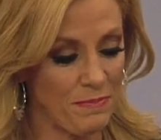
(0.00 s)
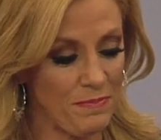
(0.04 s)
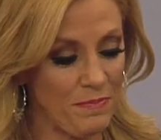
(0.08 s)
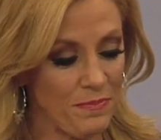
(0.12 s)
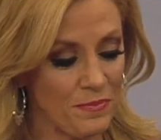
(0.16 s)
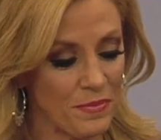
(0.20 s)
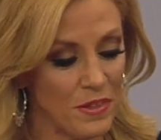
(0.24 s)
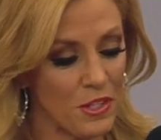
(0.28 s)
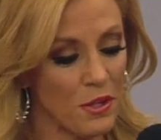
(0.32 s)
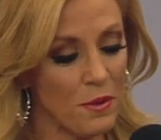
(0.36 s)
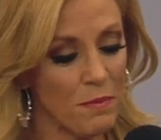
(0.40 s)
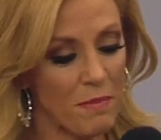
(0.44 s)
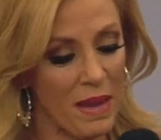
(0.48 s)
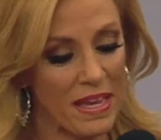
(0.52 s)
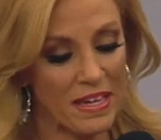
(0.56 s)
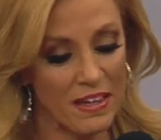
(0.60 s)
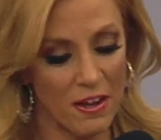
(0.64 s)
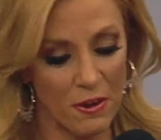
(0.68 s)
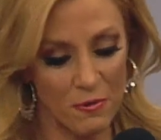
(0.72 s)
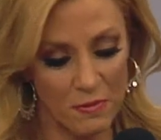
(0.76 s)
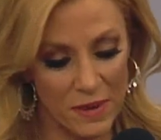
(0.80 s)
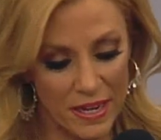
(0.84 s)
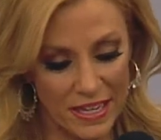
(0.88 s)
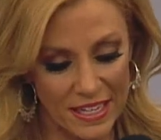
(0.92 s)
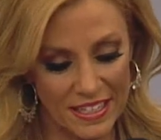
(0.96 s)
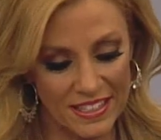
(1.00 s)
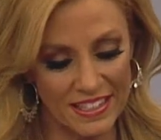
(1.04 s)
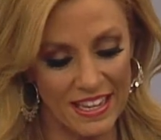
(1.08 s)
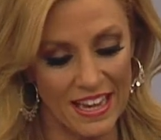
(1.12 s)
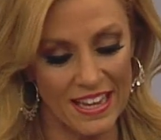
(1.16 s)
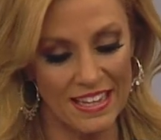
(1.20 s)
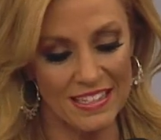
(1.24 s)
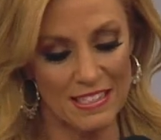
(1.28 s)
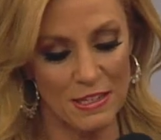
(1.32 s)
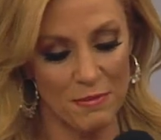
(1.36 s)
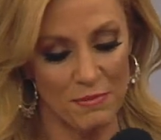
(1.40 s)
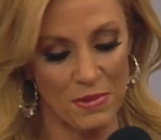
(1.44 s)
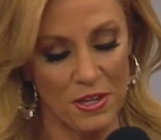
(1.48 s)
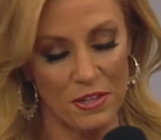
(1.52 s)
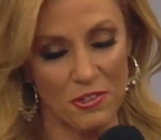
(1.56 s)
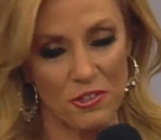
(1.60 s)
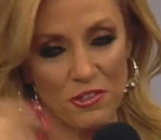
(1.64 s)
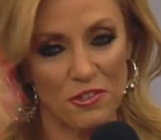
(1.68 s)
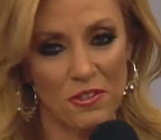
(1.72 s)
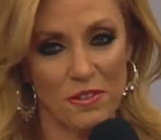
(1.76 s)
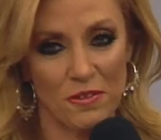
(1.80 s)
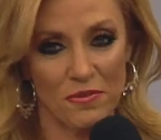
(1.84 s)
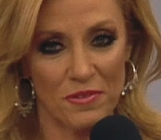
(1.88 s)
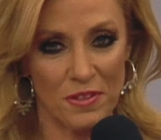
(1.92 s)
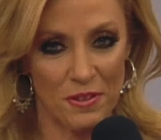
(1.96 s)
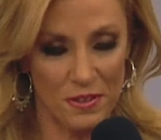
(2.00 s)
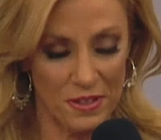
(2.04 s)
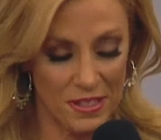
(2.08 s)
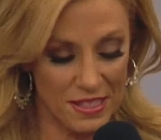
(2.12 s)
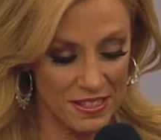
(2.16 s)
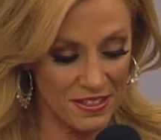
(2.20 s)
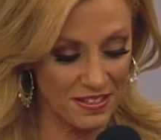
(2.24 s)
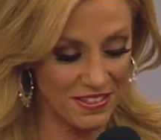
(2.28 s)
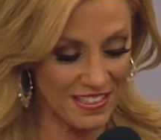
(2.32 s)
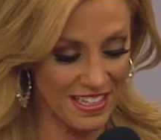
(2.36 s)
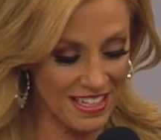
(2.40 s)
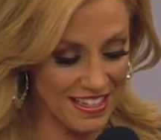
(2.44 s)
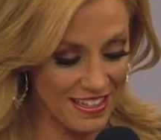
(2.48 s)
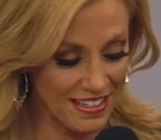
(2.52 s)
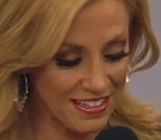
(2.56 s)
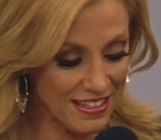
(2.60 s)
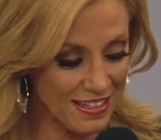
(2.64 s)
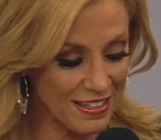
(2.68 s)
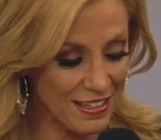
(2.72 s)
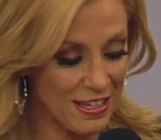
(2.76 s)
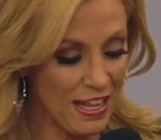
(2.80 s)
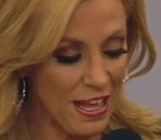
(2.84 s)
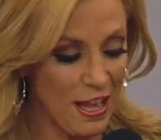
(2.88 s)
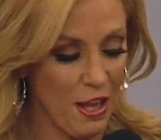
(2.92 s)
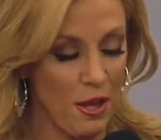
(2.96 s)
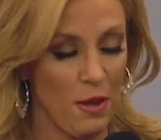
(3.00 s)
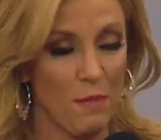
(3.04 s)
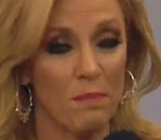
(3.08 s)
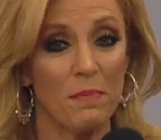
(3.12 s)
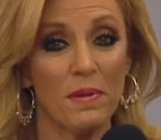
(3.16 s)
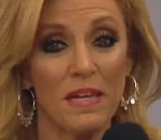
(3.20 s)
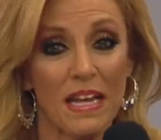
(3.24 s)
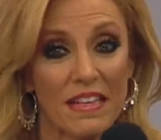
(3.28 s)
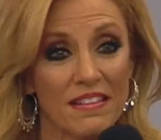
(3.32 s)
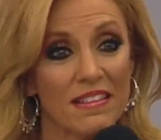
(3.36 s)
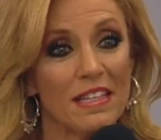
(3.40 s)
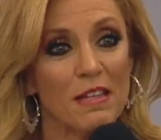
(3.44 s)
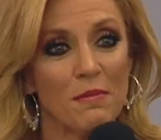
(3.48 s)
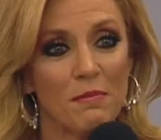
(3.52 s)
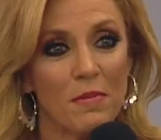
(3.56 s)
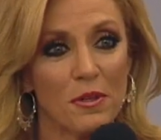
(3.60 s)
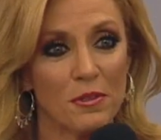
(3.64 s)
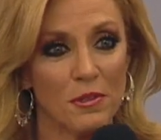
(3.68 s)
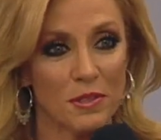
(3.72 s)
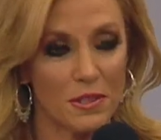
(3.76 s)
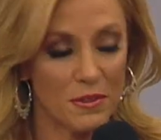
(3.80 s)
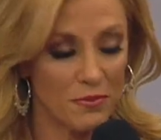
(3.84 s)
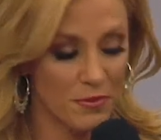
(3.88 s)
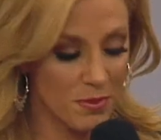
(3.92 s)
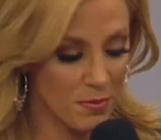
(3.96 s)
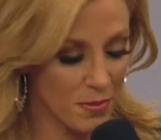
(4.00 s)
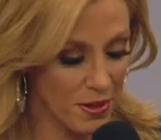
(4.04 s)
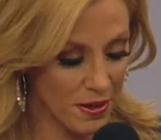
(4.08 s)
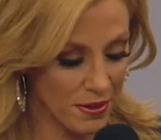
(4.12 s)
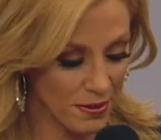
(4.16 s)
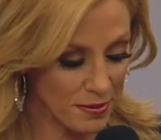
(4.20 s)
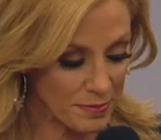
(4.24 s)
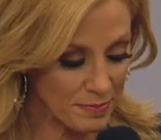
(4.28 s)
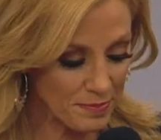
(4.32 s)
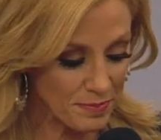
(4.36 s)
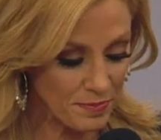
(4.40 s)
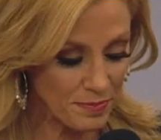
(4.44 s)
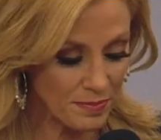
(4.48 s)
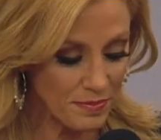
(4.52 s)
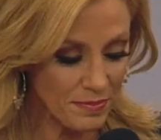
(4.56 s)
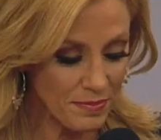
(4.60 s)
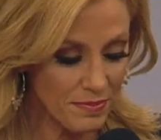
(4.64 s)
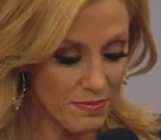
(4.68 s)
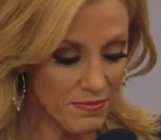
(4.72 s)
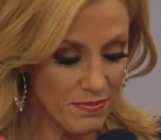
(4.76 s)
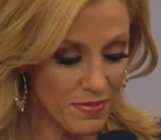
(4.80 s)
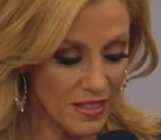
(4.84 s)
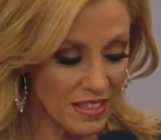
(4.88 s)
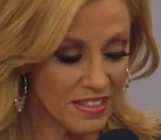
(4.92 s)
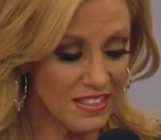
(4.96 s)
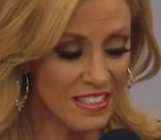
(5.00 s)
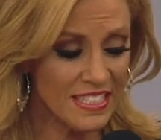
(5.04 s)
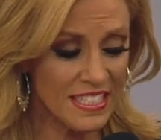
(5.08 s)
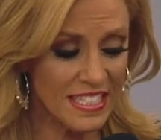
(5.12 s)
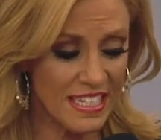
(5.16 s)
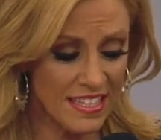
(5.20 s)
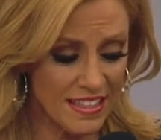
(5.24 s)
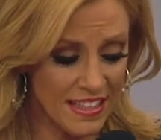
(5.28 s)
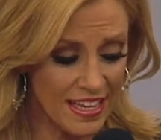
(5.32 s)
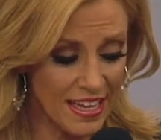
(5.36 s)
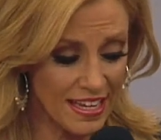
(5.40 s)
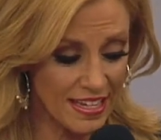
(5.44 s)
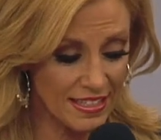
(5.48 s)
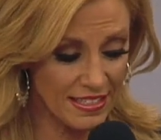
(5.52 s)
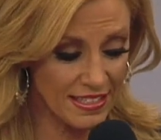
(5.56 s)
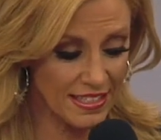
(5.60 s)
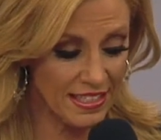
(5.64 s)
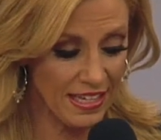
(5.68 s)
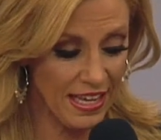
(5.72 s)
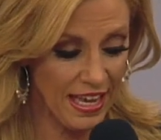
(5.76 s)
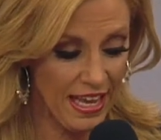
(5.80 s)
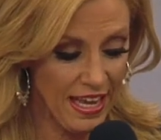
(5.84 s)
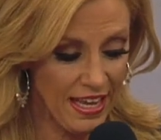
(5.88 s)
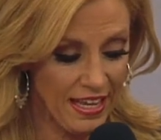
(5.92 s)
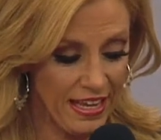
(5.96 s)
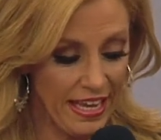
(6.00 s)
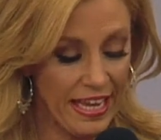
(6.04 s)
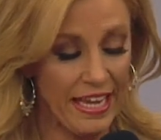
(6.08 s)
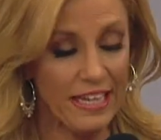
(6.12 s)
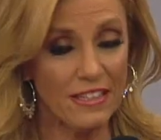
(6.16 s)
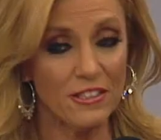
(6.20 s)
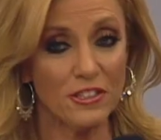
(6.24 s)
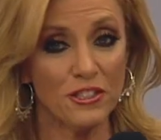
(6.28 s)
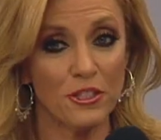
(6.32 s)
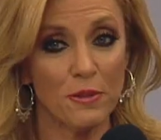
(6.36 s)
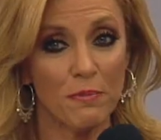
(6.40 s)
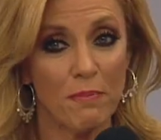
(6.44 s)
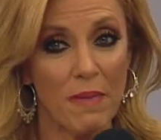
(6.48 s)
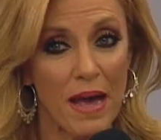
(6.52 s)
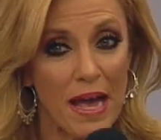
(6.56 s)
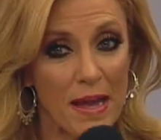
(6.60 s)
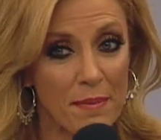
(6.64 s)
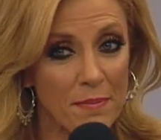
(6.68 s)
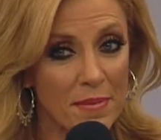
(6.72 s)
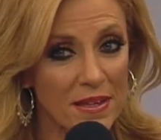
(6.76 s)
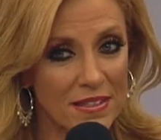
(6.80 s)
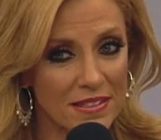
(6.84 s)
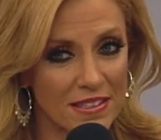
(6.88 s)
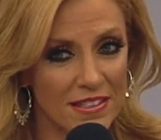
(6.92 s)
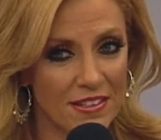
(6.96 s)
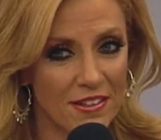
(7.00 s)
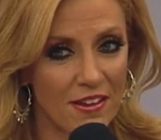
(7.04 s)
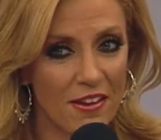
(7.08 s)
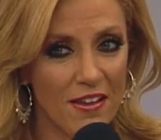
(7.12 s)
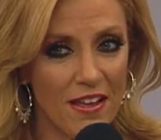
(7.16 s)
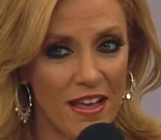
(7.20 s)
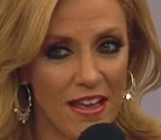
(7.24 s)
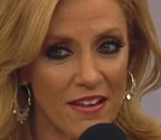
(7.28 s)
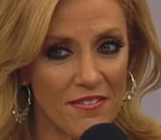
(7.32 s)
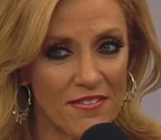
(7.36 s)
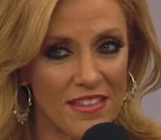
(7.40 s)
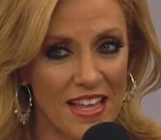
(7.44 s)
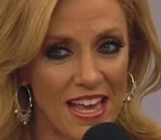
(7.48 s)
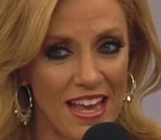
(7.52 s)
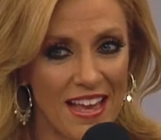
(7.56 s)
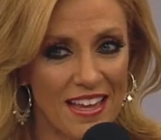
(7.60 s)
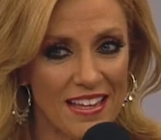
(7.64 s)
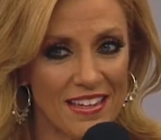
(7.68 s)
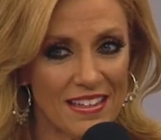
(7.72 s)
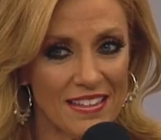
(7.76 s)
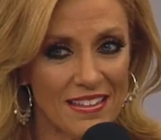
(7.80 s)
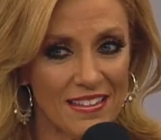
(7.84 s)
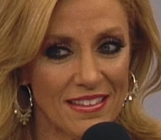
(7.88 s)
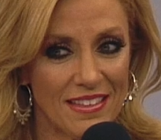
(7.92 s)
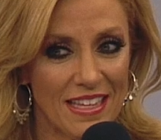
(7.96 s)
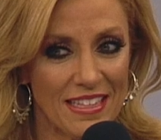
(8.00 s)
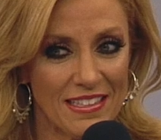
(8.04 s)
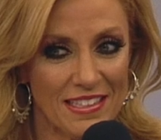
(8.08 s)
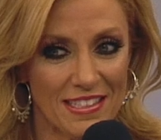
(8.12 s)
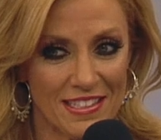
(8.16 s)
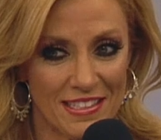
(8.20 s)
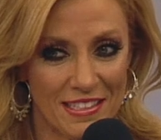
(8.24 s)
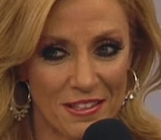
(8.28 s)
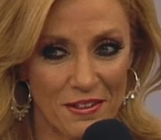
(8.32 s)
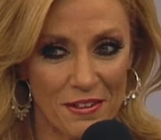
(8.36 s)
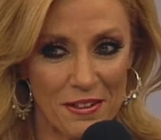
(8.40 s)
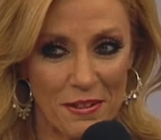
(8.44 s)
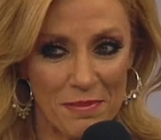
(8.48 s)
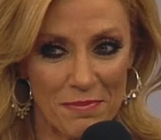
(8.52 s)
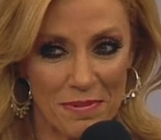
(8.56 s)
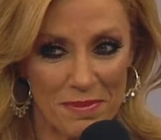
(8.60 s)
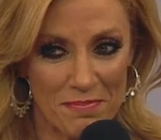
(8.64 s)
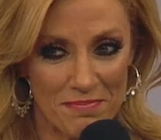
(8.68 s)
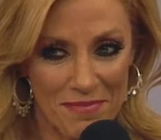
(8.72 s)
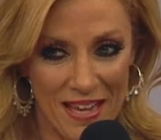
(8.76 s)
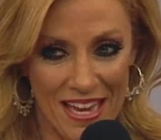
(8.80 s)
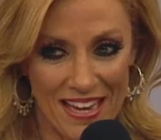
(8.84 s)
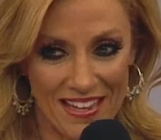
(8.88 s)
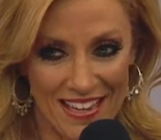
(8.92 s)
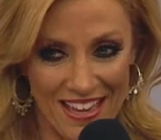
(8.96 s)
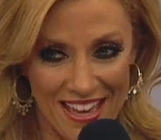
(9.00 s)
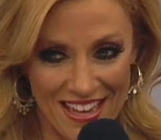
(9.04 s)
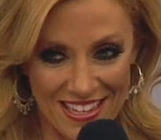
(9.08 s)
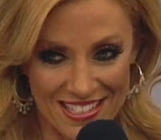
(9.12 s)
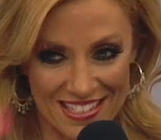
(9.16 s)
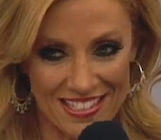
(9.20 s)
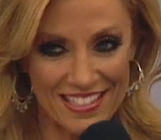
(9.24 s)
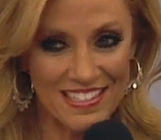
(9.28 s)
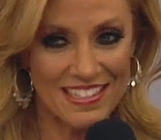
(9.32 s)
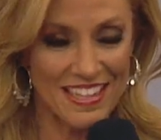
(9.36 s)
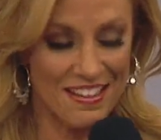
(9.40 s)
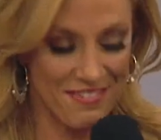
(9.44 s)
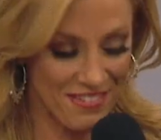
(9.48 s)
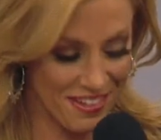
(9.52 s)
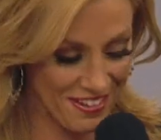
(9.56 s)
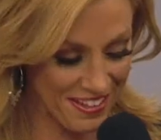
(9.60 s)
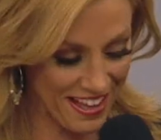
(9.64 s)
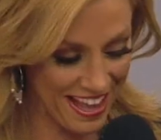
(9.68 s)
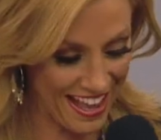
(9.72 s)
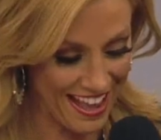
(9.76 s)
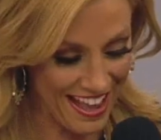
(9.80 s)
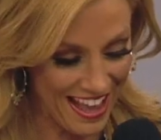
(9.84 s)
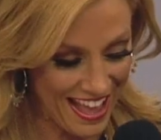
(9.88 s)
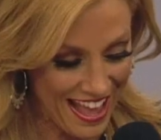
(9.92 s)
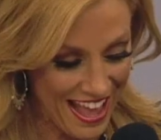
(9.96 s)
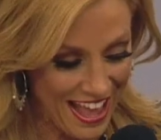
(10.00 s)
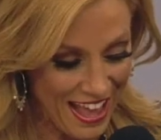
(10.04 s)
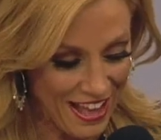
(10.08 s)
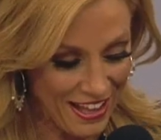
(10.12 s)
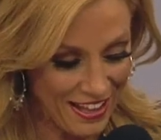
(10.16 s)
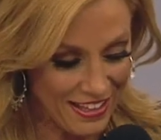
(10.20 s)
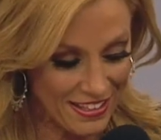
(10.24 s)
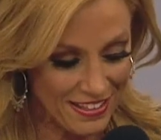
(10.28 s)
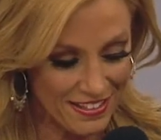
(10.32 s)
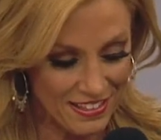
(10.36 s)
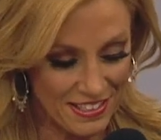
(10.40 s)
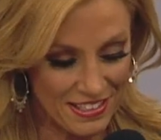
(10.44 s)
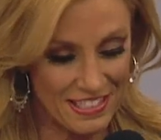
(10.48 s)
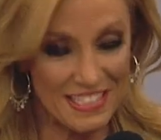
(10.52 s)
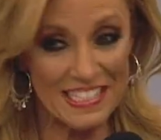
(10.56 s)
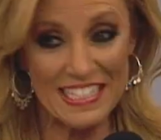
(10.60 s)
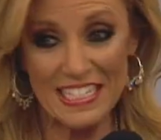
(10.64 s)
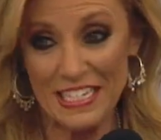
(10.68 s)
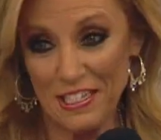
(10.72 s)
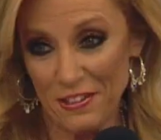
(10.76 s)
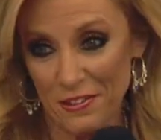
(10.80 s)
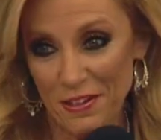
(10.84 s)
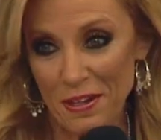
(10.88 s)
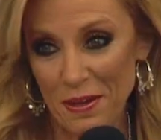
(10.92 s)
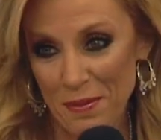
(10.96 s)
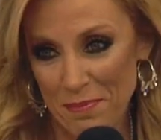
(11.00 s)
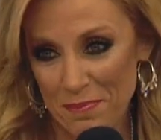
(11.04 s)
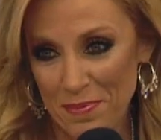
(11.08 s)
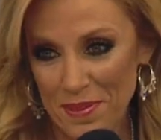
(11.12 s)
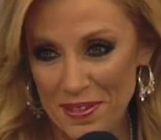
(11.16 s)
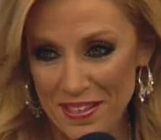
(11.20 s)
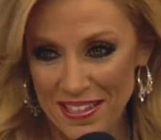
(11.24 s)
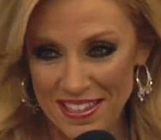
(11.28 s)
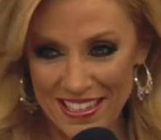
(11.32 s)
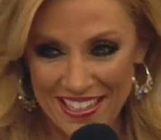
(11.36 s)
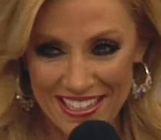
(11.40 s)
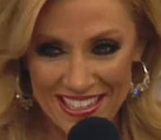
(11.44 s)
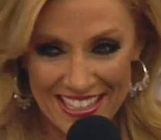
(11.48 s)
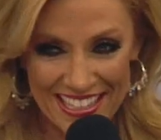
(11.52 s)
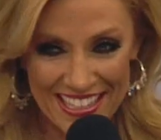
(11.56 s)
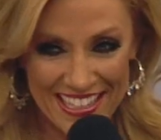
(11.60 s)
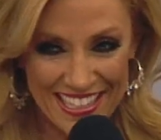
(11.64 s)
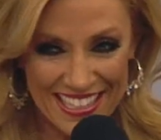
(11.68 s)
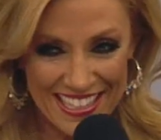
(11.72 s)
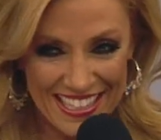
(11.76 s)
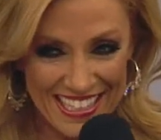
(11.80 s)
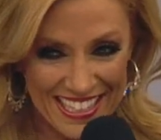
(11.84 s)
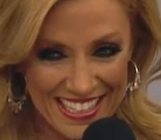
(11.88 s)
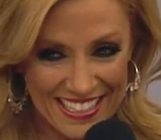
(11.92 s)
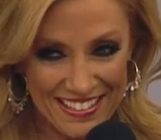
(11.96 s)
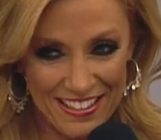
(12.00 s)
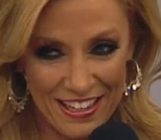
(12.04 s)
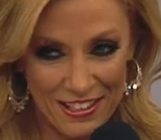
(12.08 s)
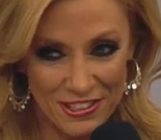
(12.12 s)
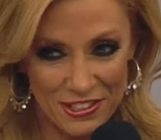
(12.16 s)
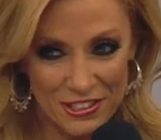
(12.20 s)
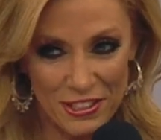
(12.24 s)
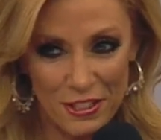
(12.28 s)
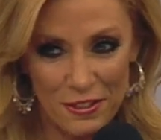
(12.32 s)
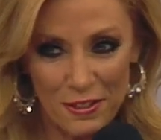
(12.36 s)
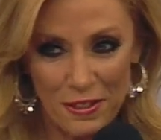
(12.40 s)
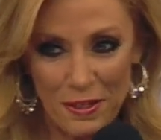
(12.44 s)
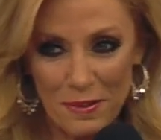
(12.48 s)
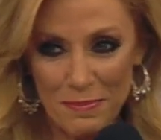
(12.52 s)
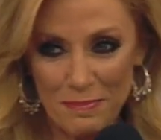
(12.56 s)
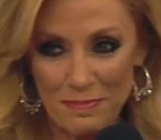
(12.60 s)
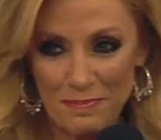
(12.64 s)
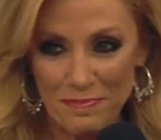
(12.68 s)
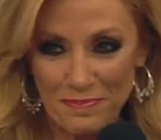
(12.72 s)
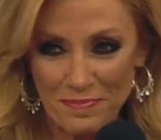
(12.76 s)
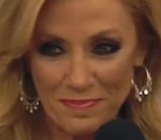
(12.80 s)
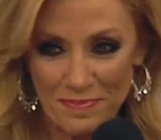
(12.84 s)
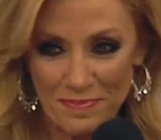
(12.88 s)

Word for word: you may not recognize. I'm not sure if they're here in England, but I think most of them are. Listen to this Aunt Jemima, do y'all have that? Yes. That's syrup and pancakes and stuff? Okay. Syrup, not syrup.